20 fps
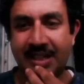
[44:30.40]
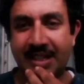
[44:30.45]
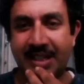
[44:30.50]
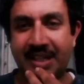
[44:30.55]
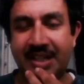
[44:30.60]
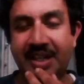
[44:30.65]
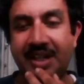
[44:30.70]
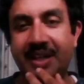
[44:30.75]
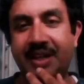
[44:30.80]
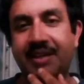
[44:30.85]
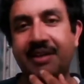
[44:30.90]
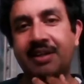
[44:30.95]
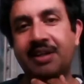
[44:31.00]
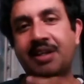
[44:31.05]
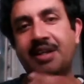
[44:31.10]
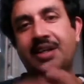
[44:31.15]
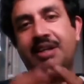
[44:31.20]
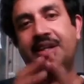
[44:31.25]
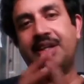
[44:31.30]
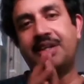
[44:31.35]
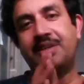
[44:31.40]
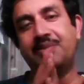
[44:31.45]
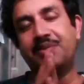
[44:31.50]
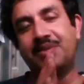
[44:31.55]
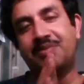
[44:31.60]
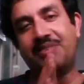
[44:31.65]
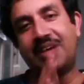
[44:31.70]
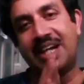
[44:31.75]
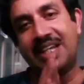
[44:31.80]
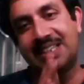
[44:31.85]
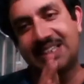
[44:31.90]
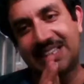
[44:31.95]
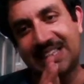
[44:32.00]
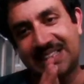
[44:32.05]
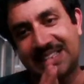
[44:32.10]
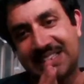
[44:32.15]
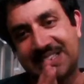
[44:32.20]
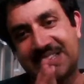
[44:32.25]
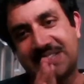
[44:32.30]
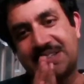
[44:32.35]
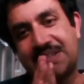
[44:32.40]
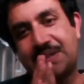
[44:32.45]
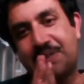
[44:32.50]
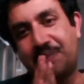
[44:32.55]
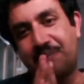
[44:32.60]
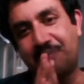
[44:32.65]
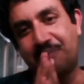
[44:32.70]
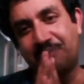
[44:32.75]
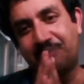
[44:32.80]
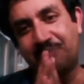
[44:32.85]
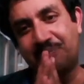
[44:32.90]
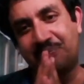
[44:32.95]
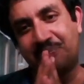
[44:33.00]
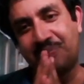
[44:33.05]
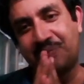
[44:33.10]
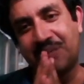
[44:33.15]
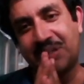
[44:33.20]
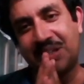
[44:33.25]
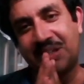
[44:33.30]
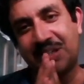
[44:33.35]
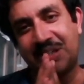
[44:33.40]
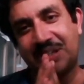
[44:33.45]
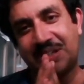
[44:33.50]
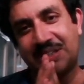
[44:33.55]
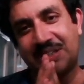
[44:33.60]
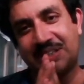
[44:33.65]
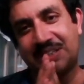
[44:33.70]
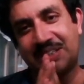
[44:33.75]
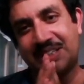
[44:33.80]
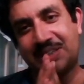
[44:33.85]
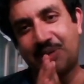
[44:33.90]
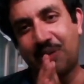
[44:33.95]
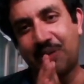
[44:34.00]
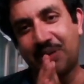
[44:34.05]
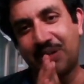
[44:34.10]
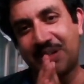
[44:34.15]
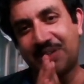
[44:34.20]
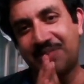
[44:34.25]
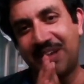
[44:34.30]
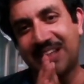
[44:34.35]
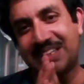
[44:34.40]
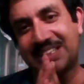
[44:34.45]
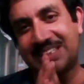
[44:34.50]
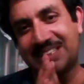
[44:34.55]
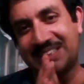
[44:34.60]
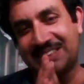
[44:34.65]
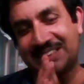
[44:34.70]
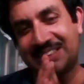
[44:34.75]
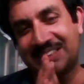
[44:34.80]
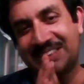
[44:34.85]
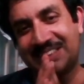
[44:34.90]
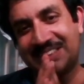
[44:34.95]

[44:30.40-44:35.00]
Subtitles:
here you will find that that ordered factor